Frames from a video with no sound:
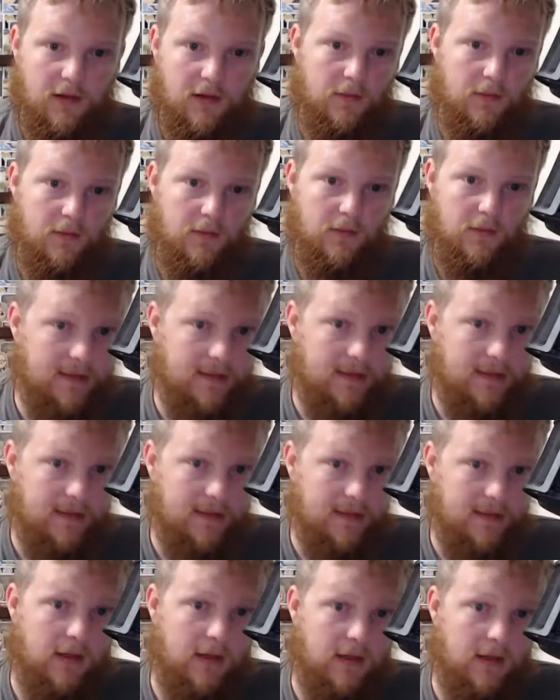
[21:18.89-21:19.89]

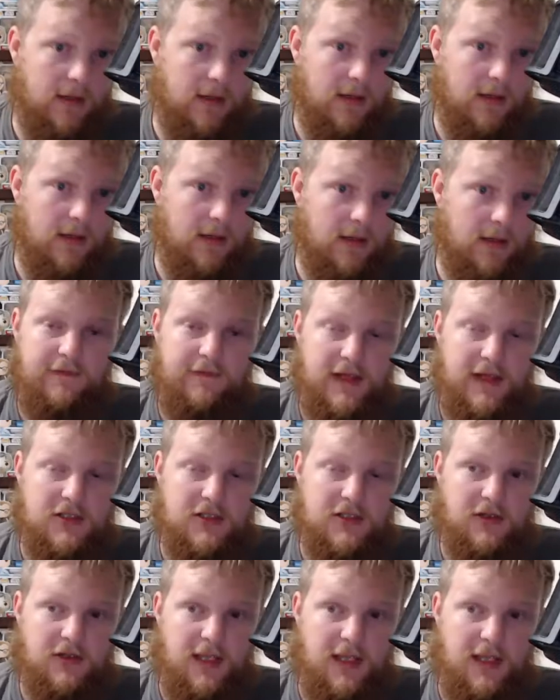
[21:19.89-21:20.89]
linear action
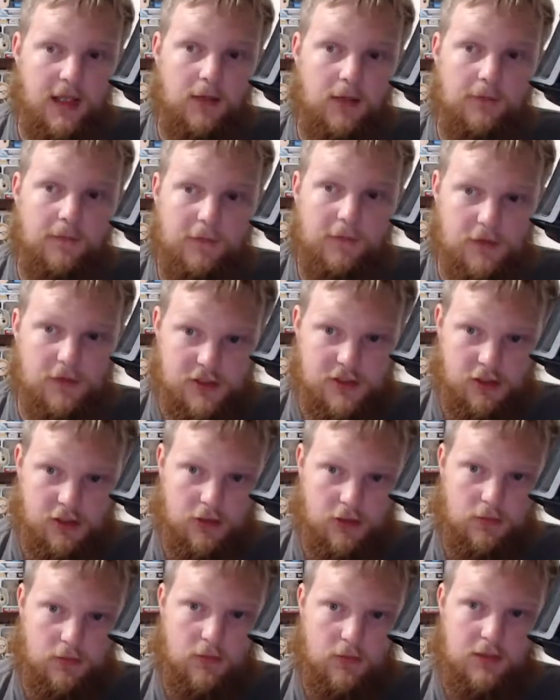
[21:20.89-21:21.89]
adventure game for
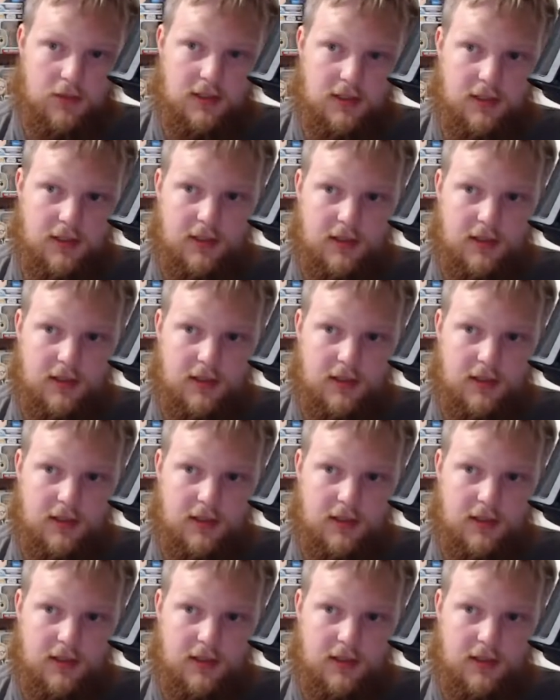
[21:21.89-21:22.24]
Star Wars.